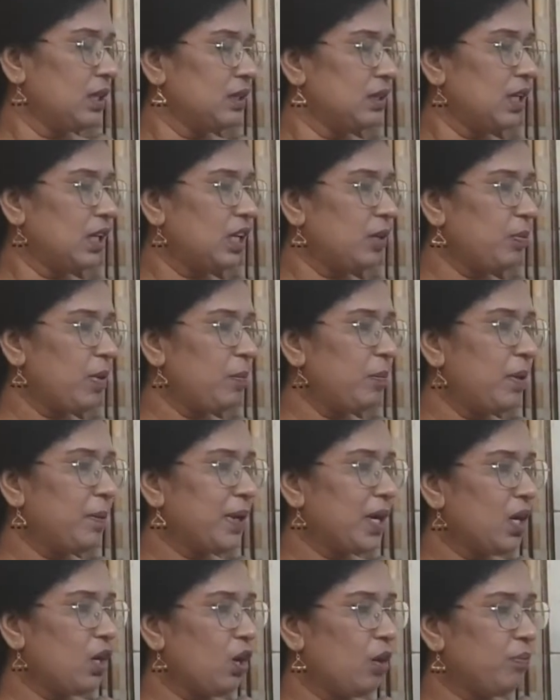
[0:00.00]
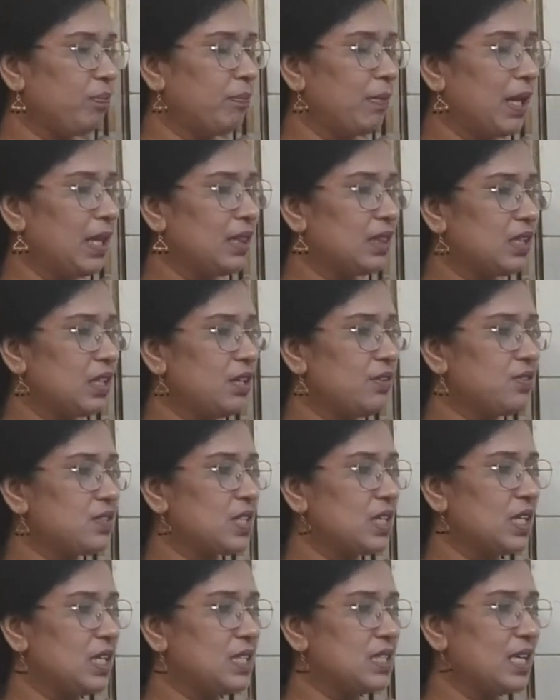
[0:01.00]
the Republic of
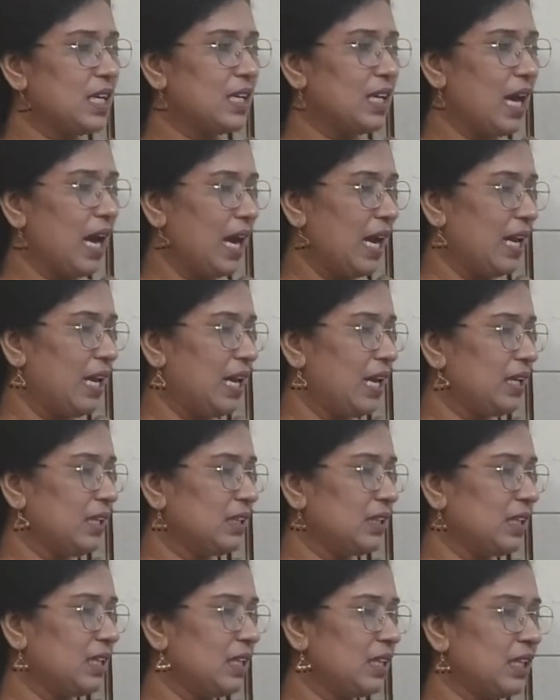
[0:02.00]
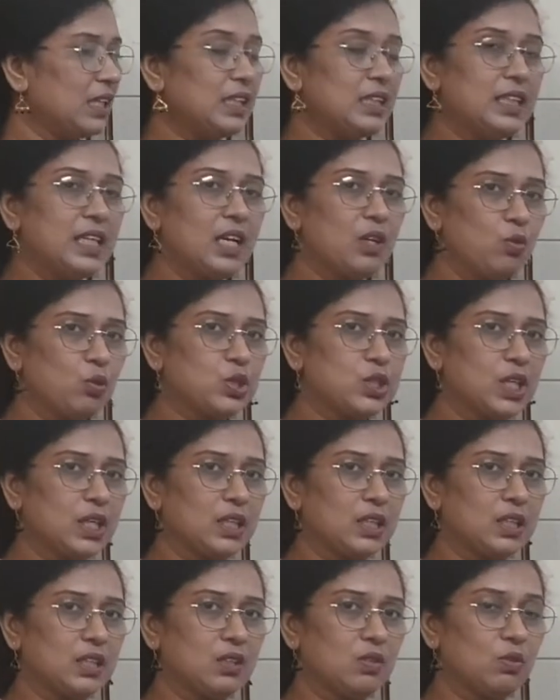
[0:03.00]
Maldives is an island, the Indian Ocean.